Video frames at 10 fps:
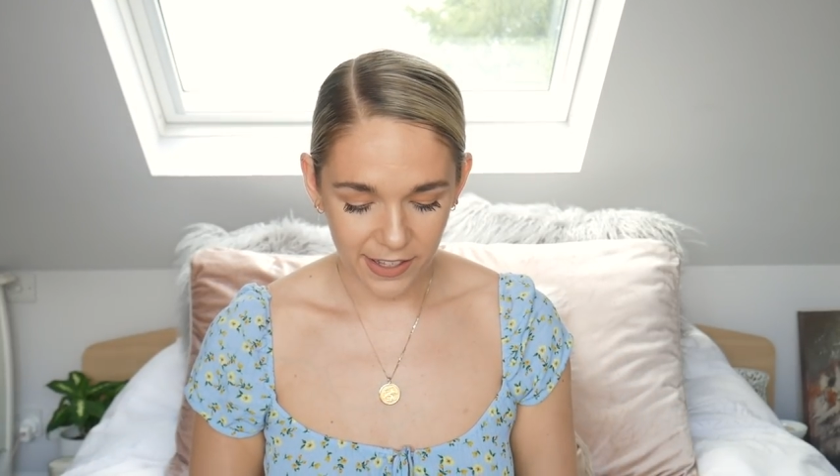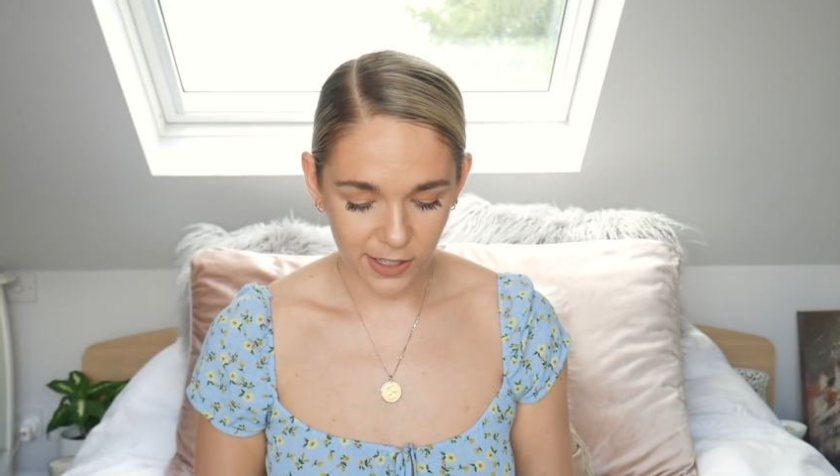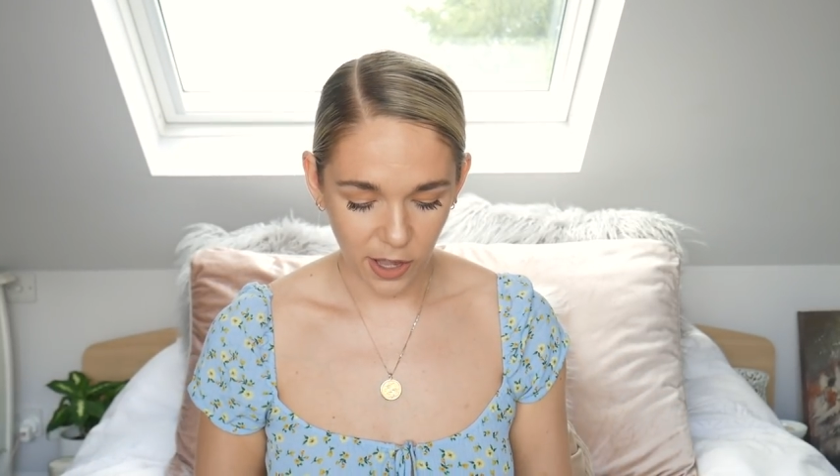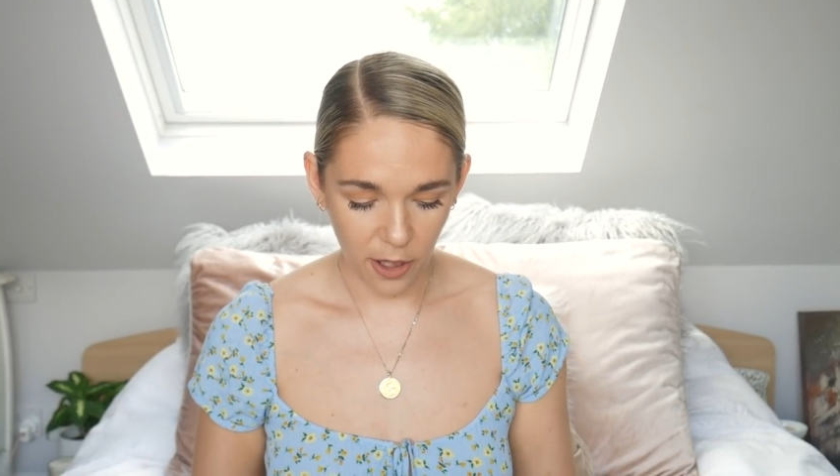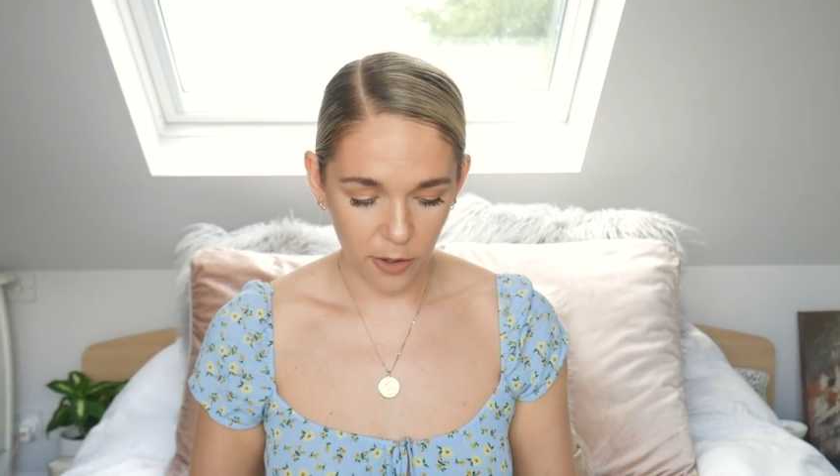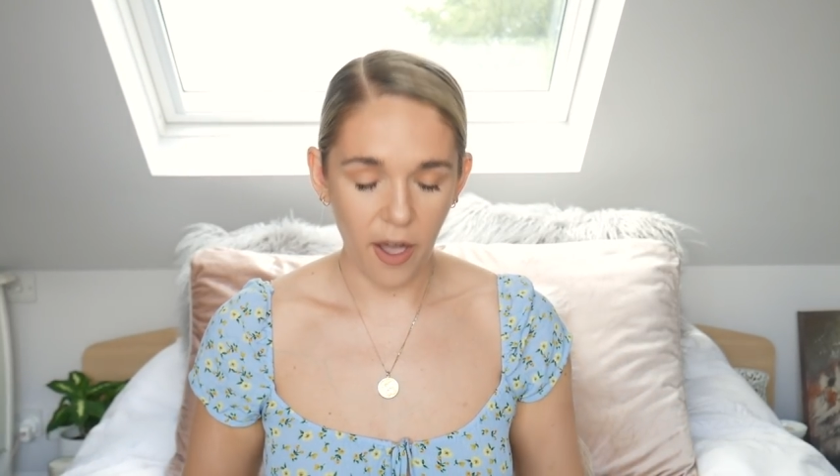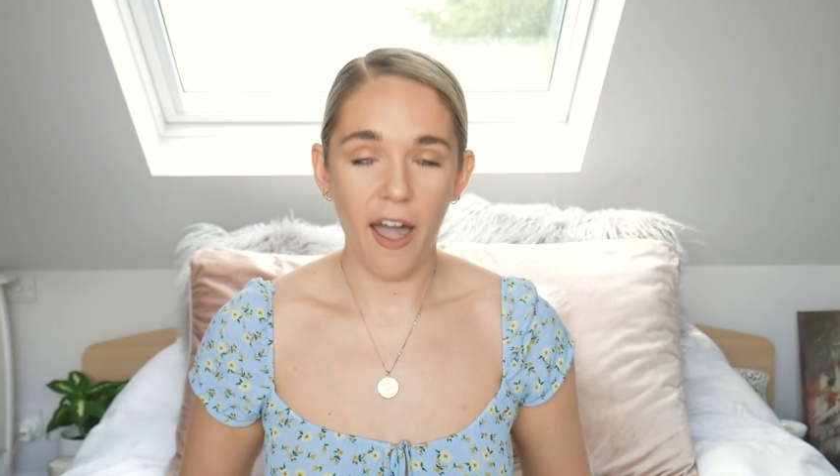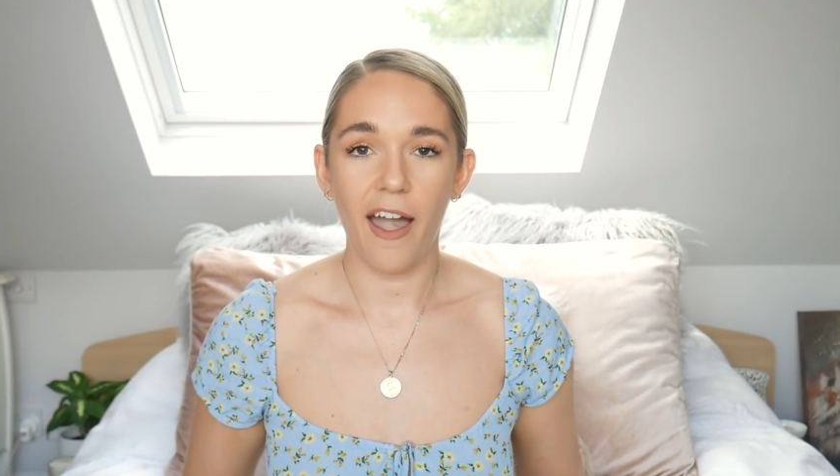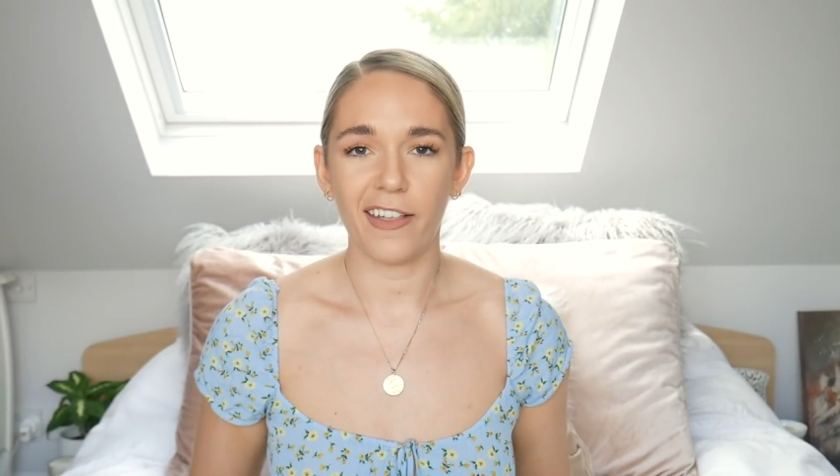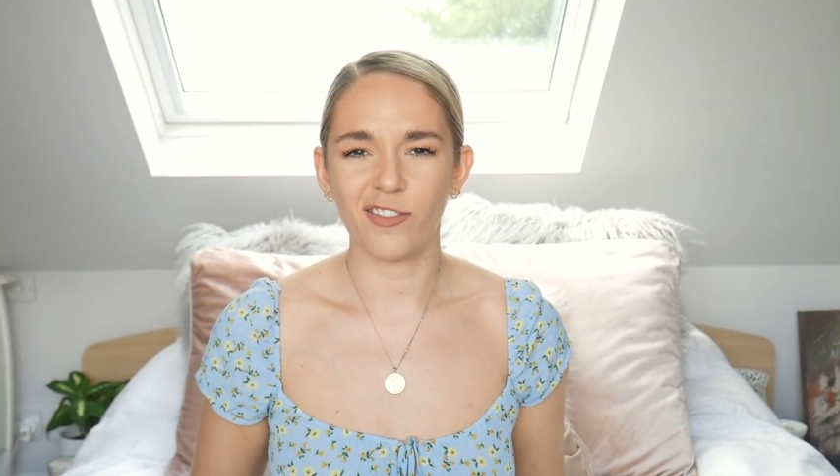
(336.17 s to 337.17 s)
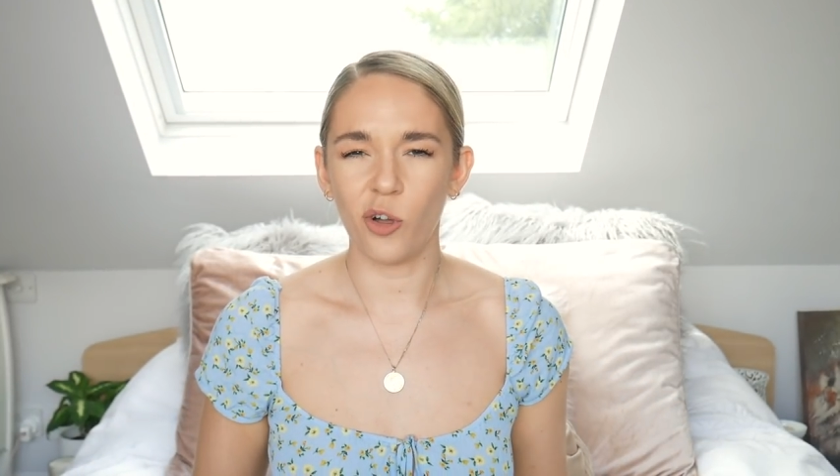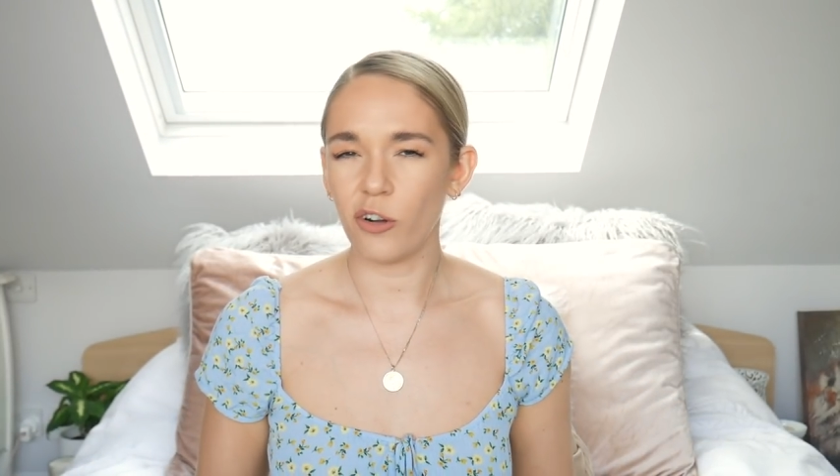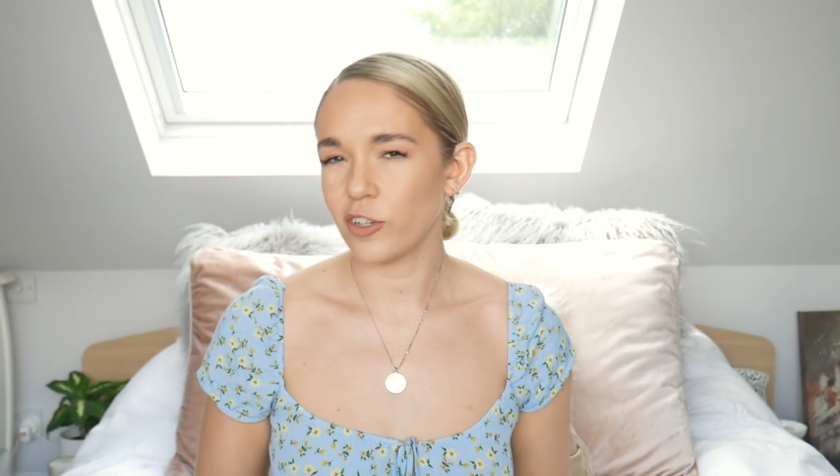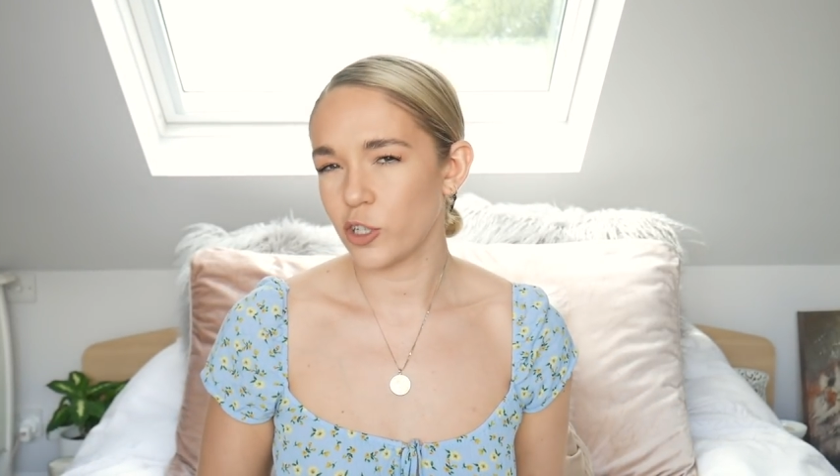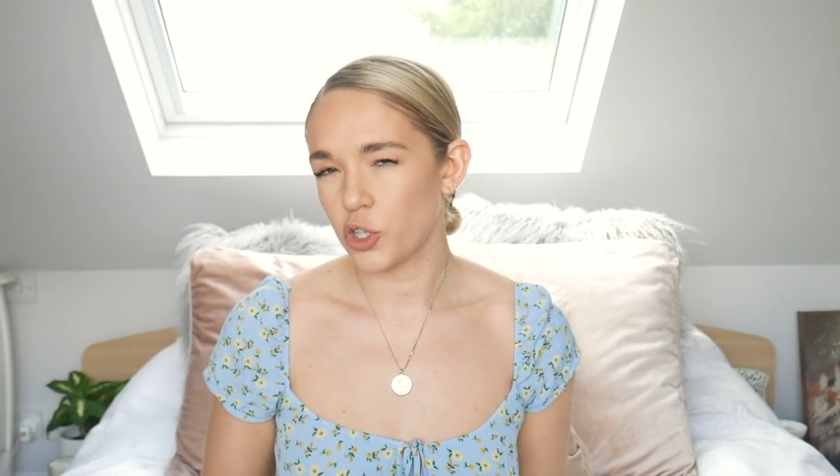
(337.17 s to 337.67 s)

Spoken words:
so not